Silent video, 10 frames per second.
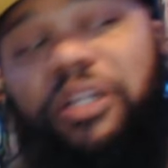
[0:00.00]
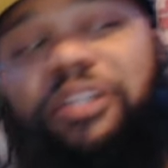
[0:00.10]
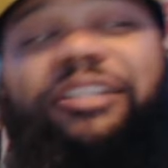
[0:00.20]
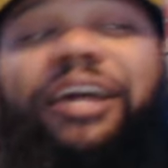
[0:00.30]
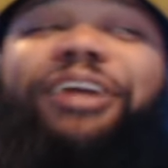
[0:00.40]

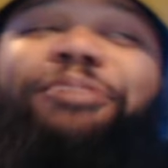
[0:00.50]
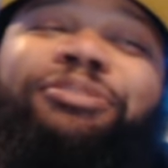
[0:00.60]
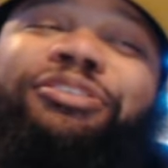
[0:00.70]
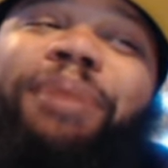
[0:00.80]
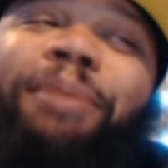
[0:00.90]
Shout
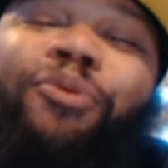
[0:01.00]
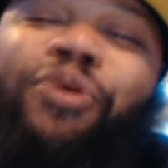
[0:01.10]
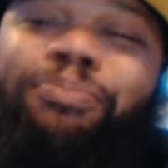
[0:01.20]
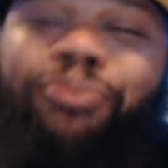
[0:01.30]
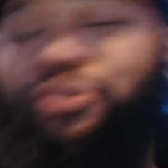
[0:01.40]
out to my
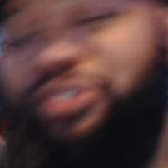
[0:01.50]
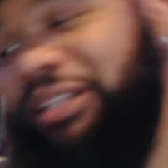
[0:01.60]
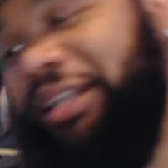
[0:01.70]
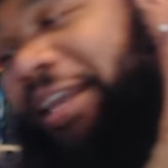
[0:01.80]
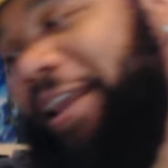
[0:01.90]
boy Bruce
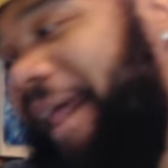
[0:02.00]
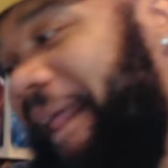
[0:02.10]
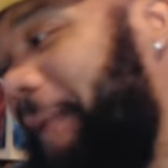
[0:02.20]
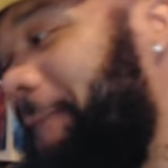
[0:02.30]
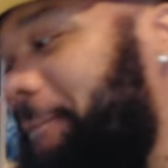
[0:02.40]
Lee.
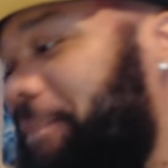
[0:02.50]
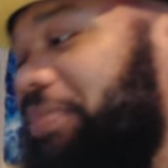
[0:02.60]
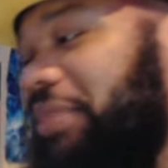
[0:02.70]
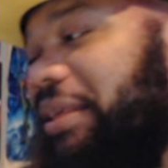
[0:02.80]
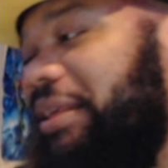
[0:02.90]

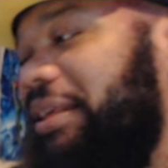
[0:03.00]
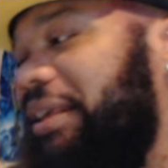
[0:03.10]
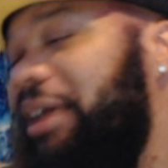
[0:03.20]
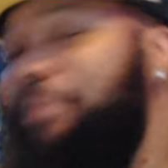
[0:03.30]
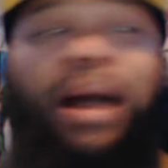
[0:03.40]

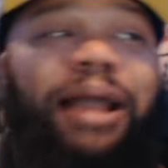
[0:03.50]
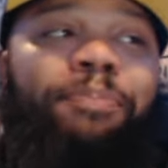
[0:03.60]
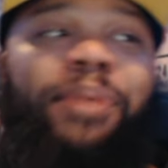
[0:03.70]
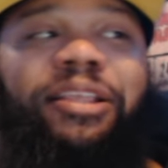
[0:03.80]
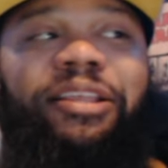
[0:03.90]
In my
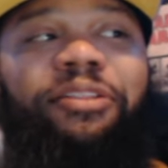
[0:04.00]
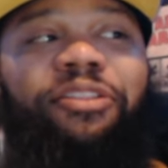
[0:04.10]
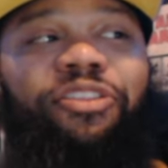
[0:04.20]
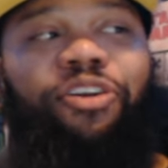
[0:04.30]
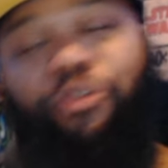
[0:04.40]

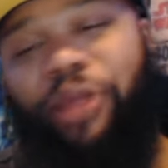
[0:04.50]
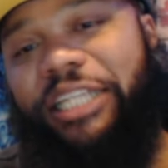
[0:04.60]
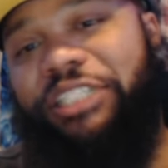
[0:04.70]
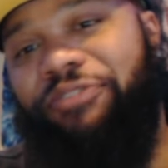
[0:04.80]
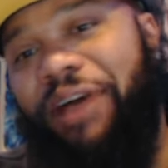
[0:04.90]
opinion, the
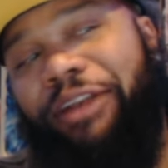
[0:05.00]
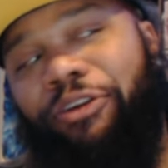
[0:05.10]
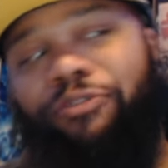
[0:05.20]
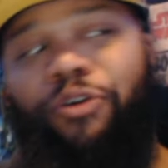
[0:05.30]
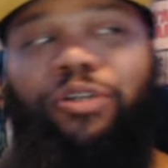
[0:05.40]
greatest
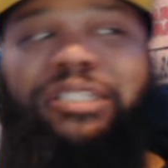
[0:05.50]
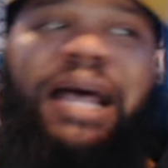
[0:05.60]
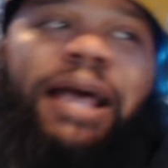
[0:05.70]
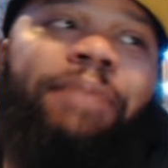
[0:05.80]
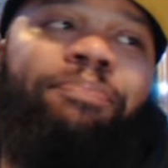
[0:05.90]
fighter of all
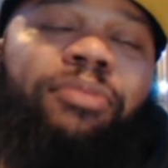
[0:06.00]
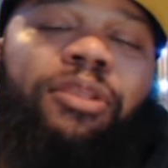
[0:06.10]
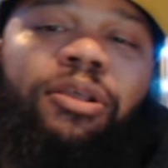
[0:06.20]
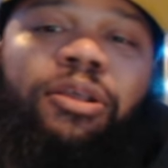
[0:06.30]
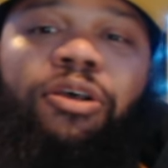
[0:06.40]
time.
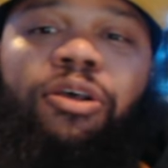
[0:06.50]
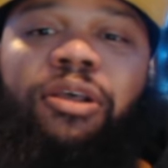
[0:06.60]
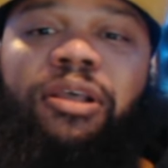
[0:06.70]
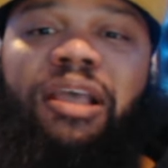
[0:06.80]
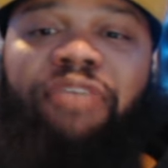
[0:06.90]

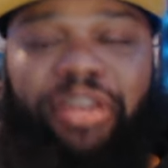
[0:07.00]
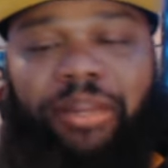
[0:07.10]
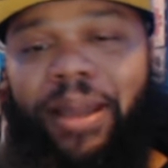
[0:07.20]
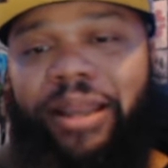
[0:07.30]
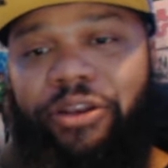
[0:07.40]
If
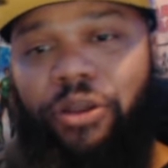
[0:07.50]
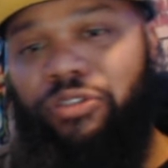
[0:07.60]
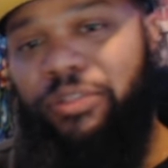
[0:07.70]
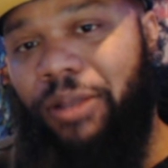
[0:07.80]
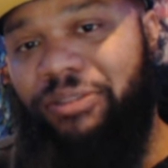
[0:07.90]
anybody
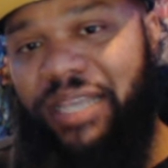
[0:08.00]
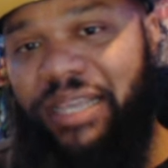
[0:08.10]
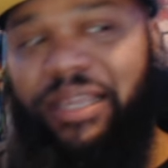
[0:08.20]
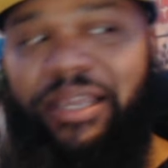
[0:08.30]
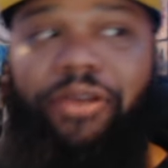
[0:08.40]
knows about
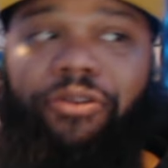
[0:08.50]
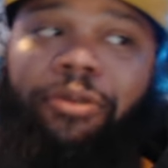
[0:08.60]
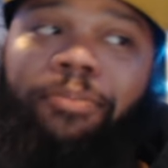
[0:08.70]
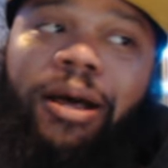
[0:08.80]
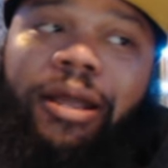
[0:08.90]
taking care of
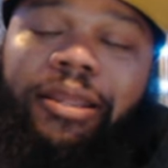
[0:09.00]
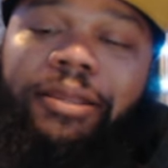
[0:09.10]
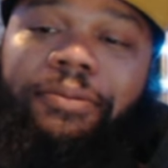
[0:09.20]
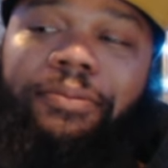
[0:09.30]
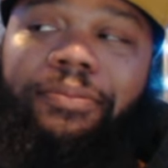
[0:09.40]
their
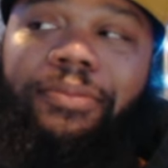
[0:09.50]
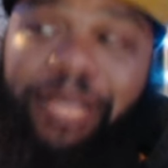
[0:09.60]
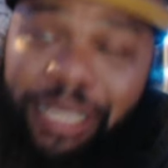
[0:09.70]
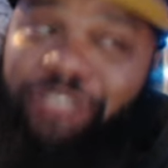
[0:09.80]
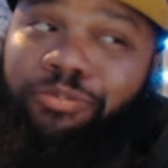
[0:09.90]
body,
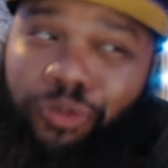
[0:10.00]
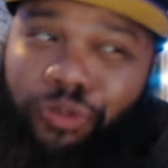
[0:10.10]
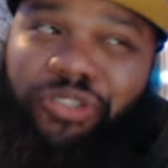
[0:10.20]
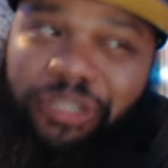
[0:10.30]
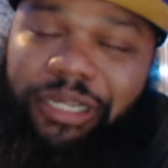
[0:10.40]
it's
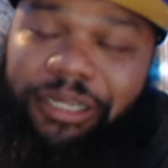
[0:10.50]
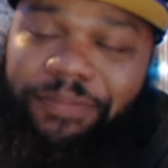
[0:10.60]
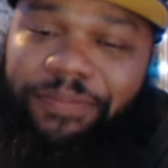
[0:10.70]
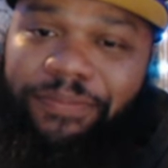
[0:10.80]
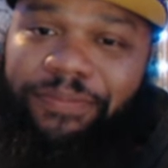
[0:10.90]
Bruce Lee.
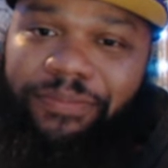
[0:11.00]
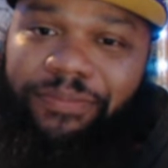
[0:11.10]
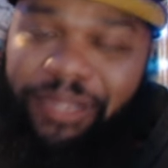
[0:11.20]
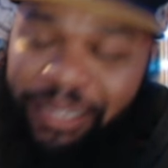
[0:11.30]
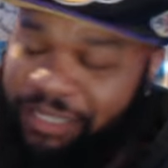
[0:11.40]

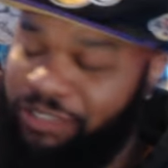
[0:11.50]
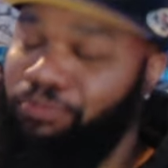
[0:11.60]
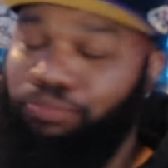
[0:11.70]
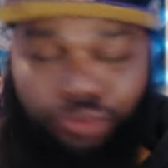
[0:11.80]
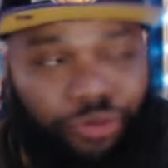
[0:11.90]
It's
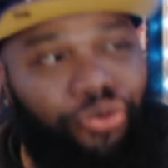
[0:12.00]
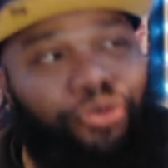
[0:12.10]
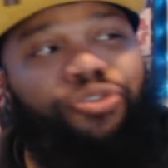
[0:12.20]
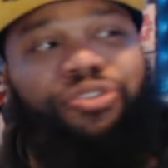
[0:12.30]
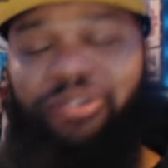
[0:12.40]

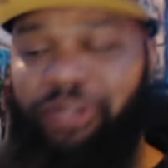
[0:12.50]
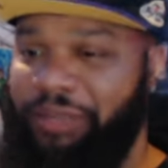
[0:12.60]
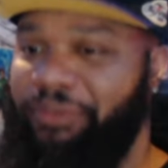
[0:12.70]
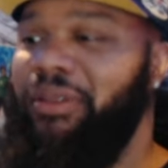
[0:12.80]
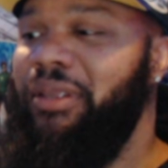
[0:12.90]
Bruce
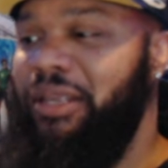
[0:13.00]
Lee.